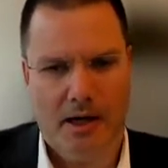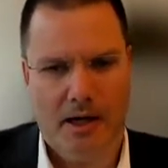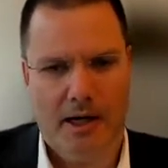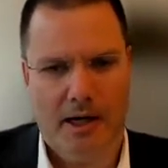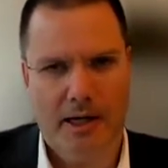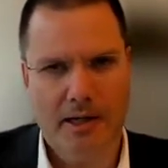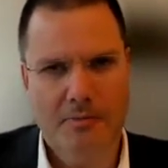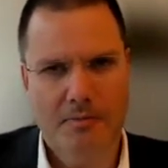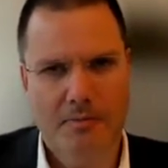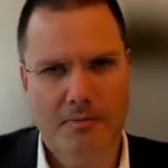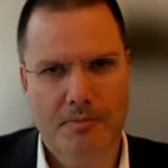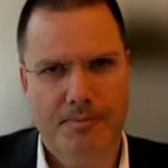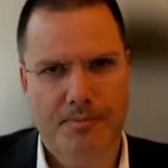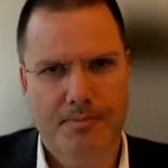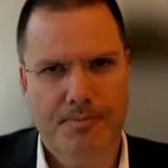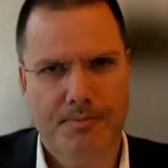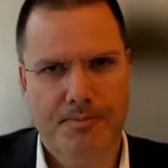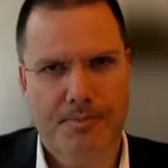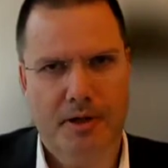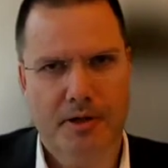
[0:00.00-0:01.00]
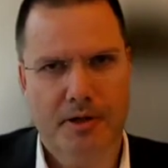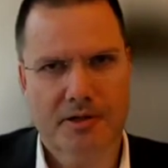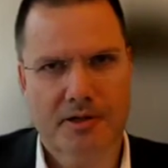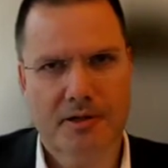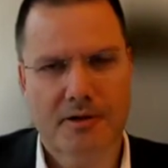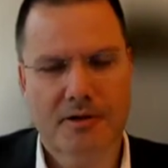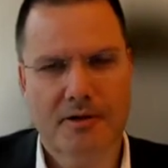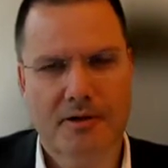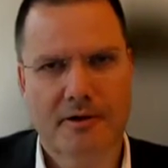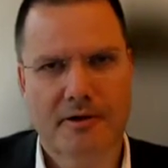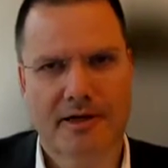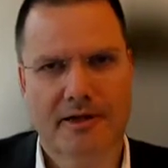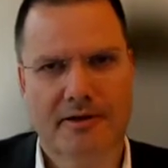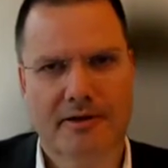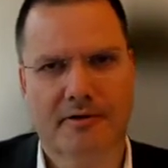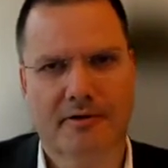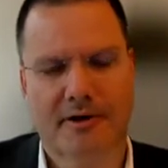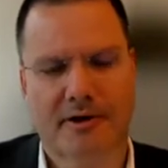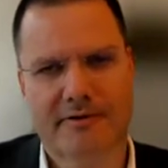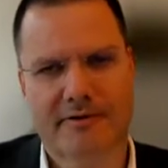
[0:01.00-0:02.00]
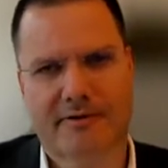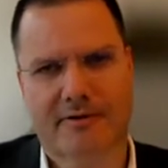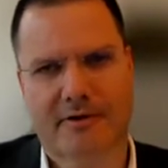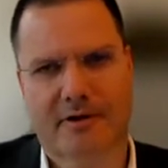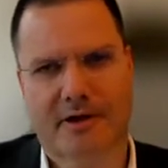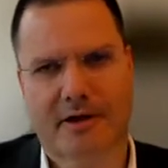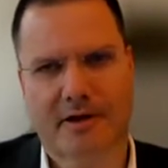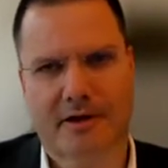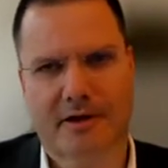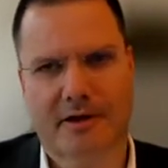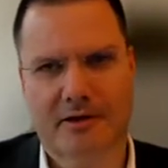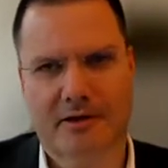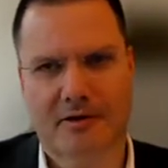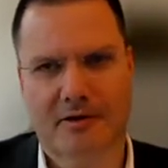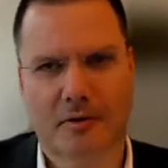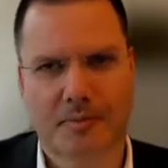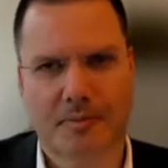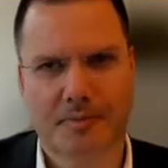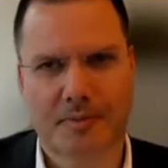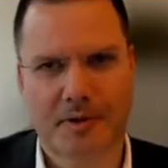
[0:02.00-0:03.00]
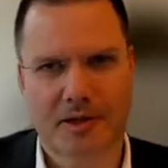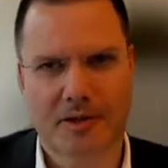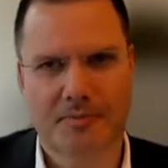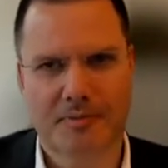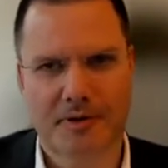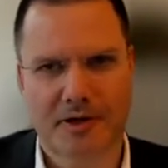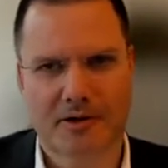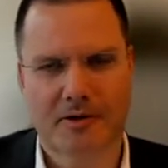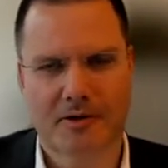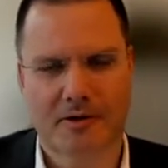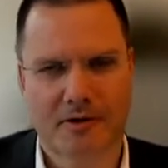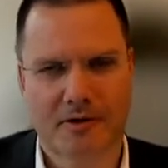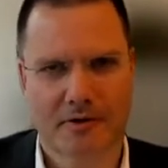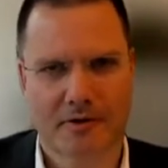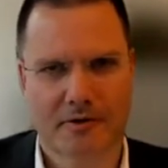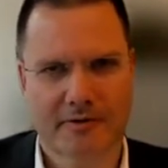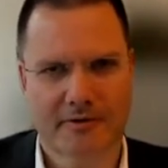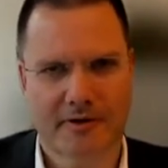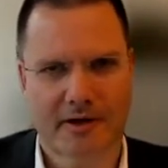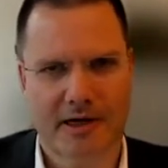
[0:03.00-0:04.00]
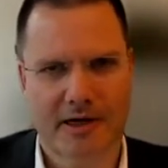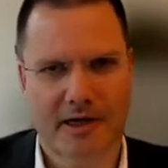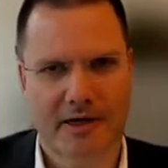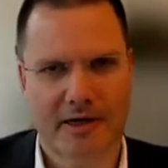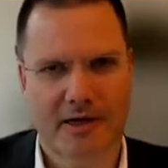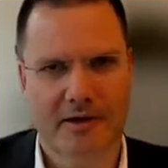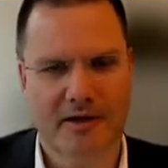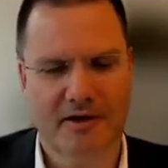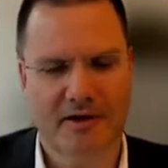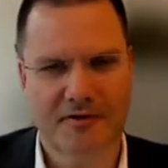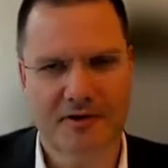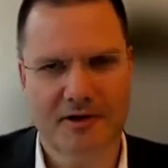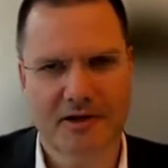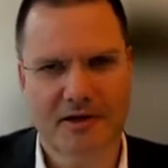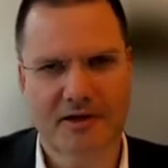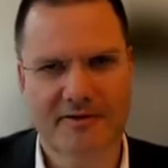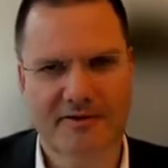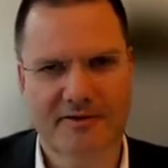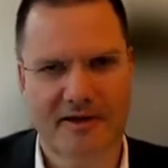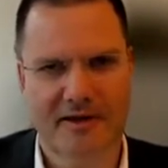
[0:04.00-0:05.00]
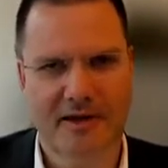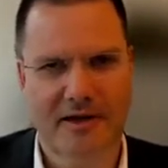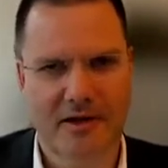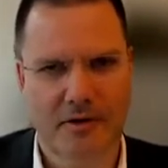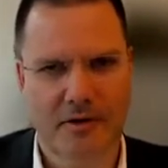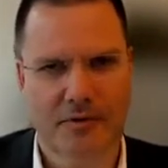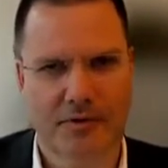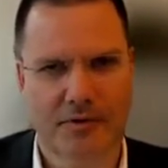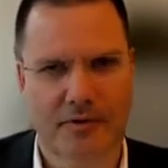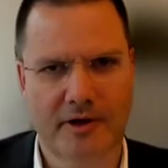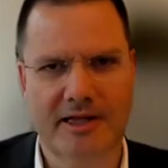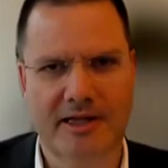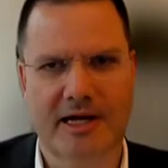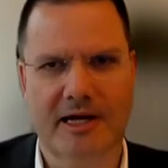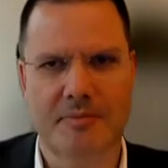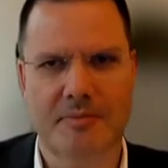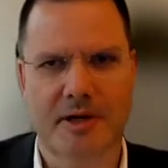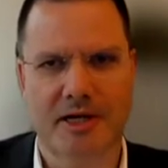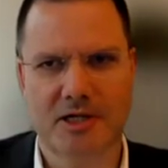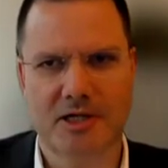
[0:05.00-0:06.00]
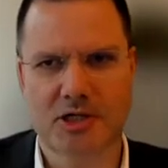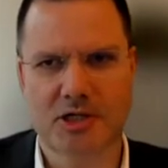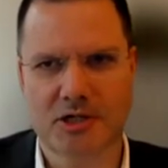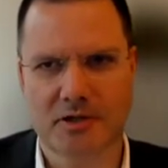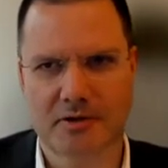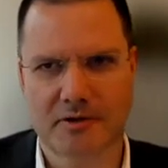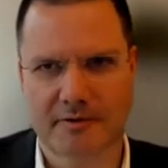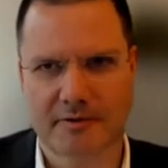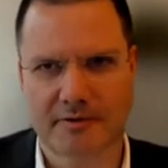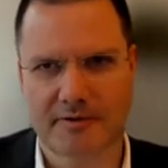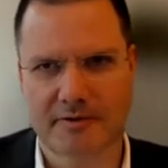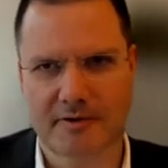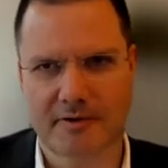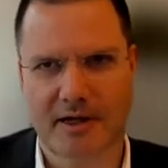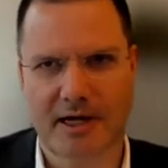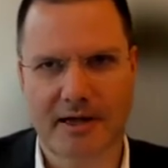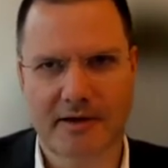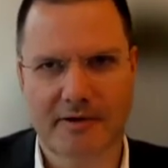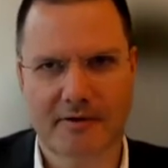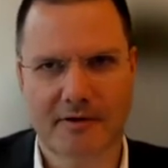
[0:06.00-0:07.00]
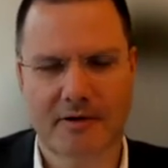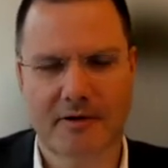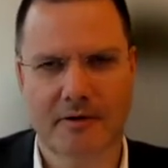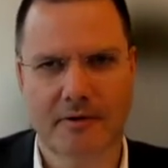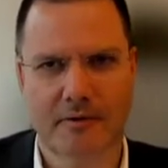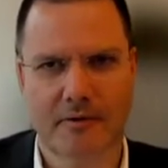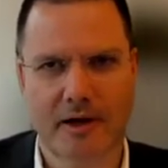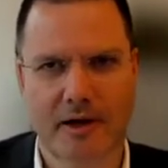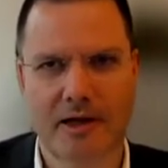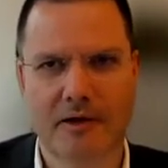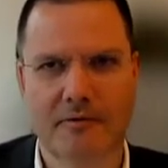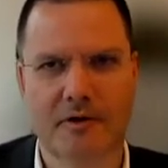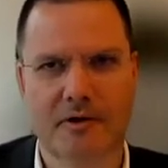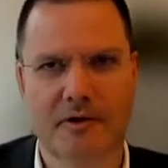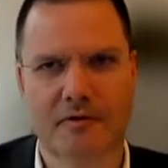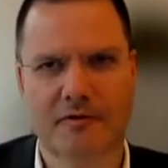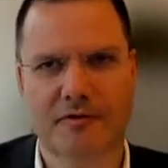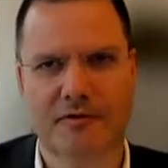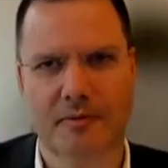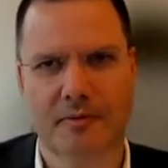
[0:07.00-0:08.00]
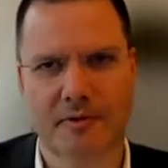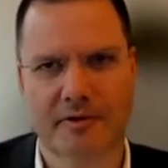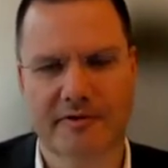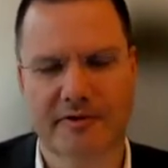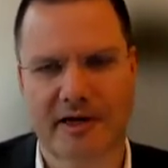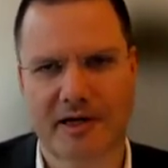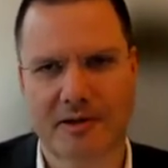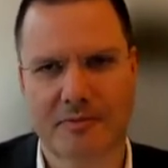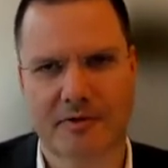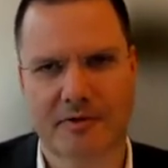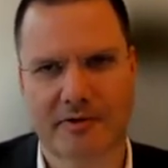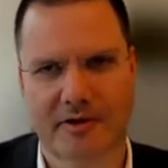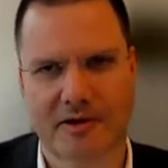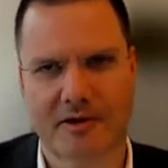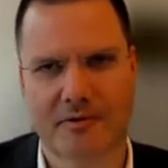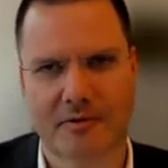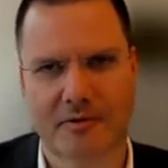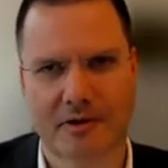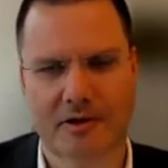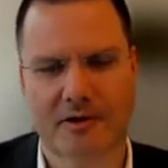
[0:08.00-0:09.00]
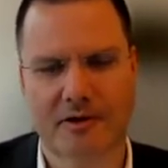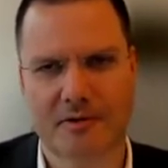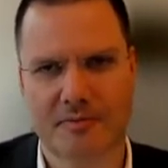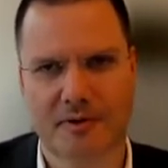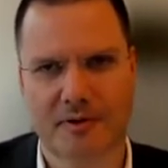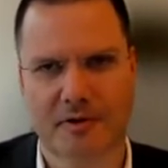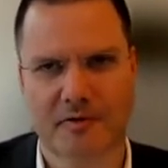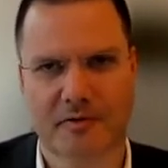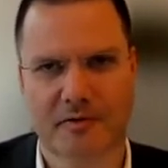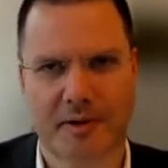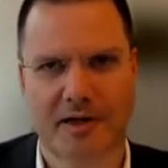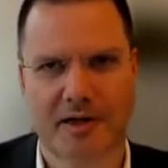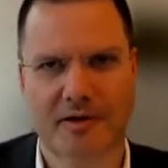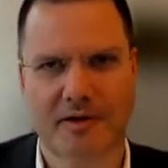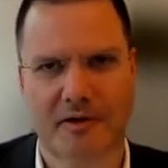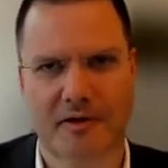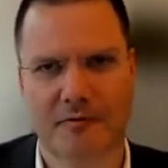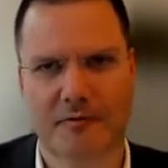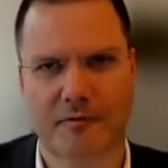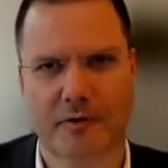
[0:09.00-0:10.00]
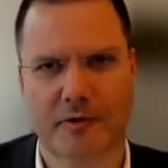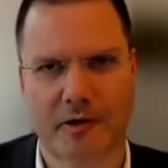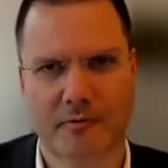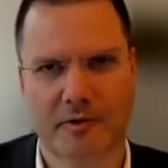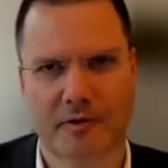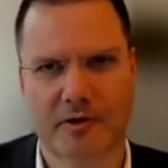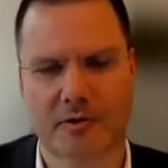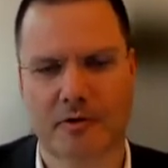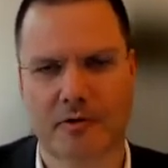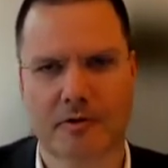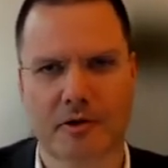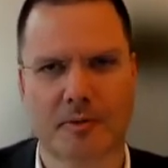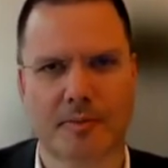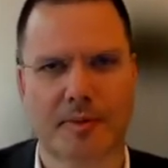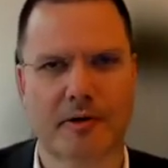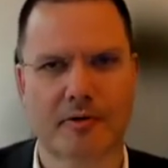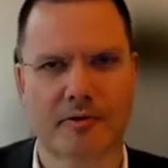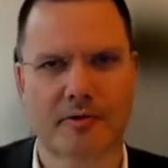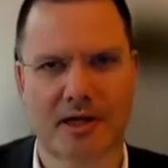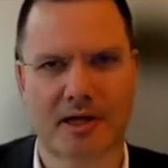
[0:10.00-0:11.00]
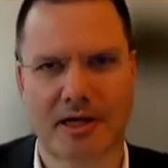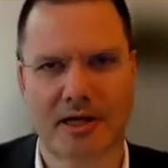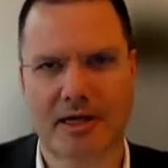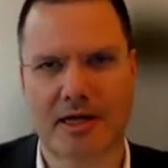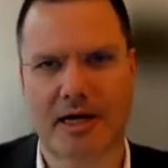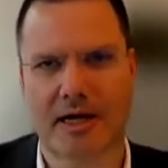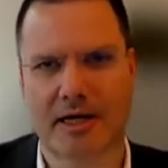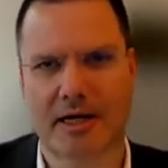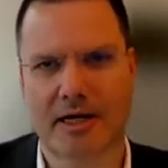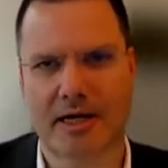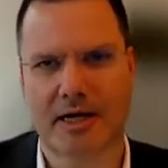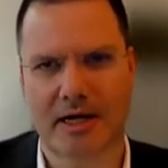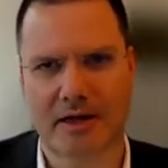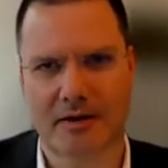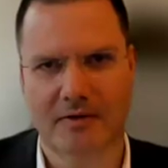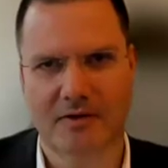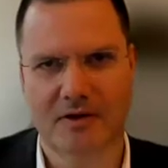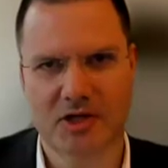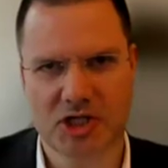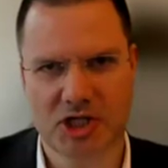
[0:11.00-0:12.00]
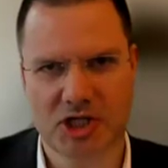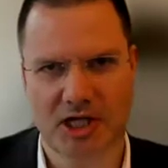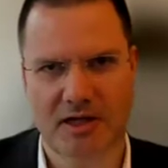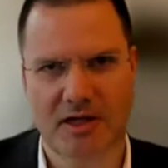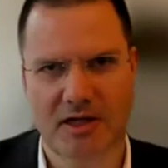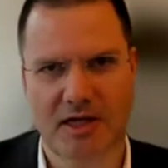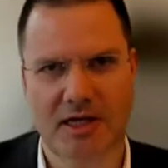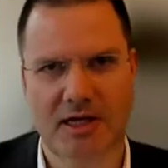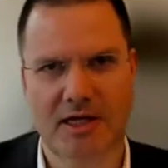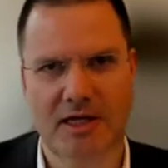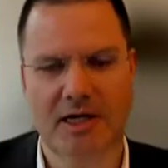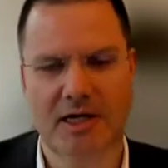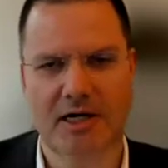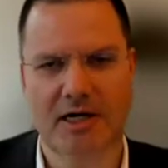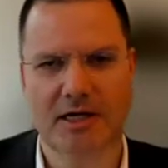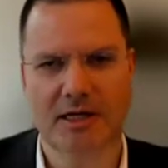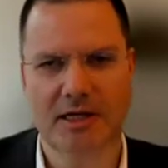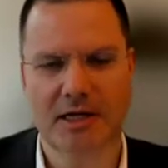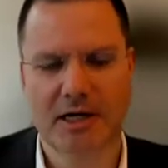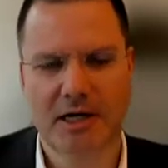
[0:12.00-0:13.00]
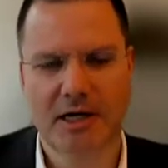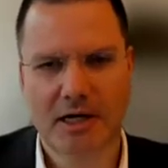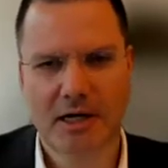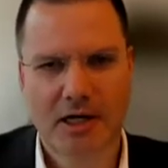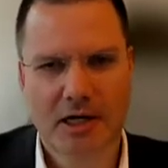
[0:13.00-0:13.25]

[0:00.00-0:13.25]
I'm particularly interested in that topic because I definitely see three dimensions that are relevant from a cybersecurity perspective when we talk about AI and Gen AI.